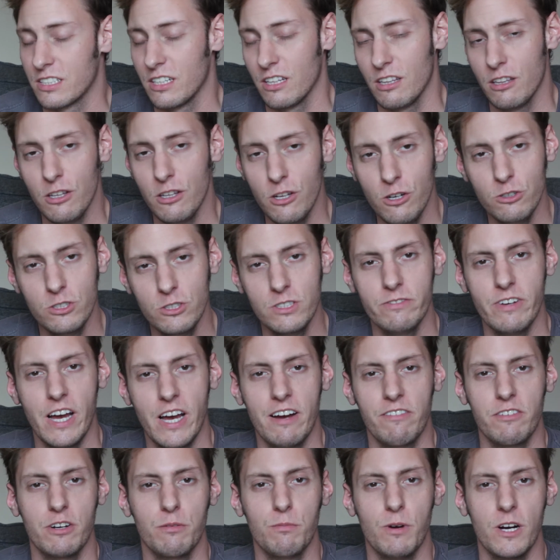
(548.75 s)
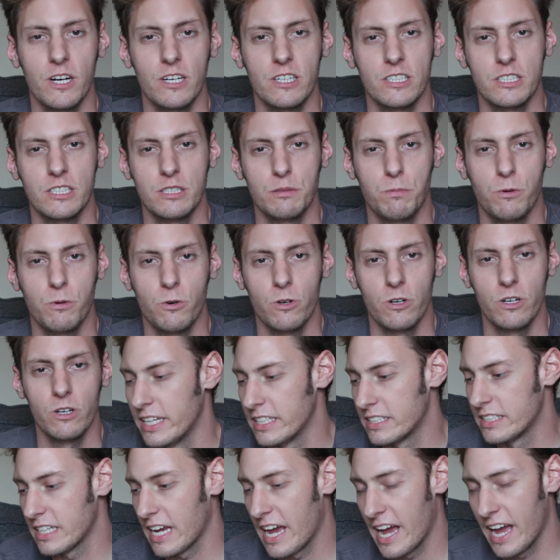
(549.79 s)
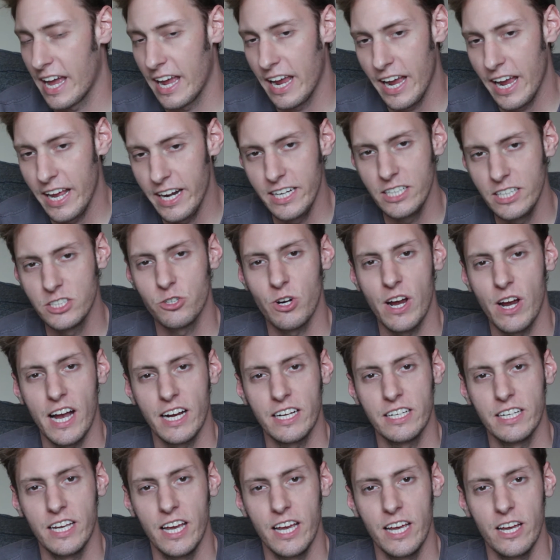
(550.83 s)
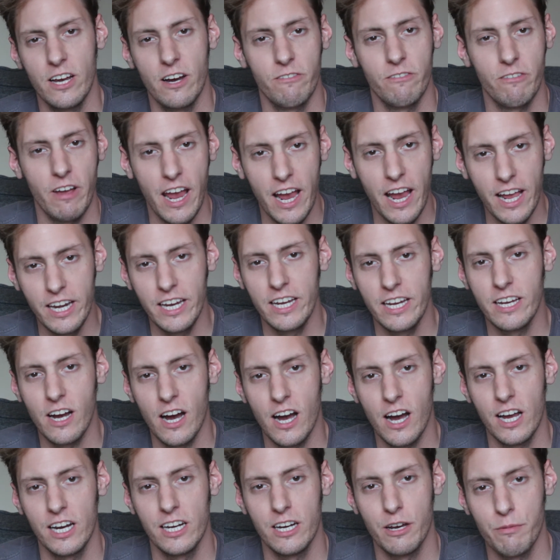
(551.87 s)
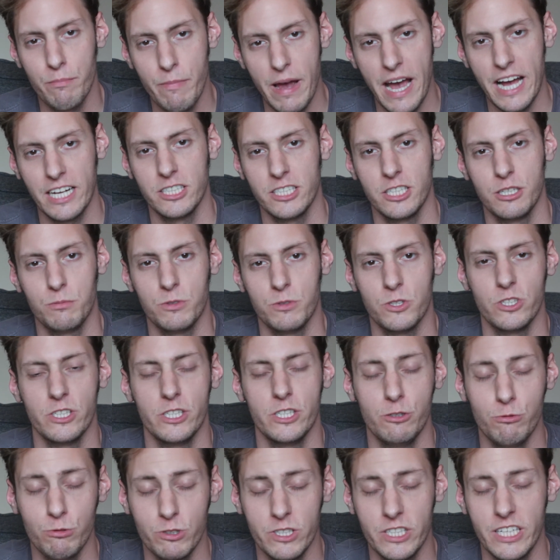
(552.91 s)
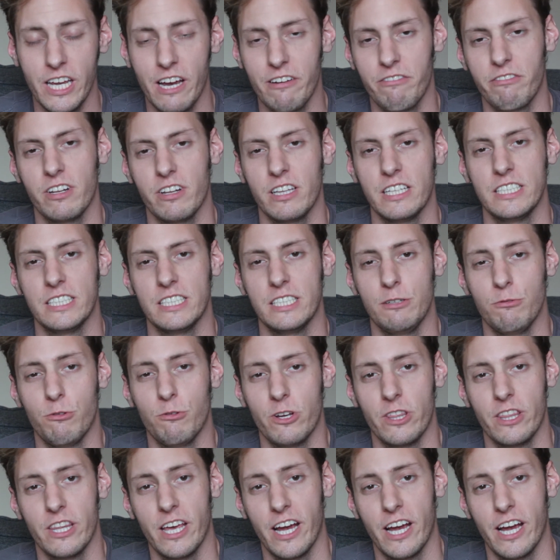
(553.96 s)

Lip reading: Loads of aftermarket support. It's at any track day of any kind imaginable. You will definitely see one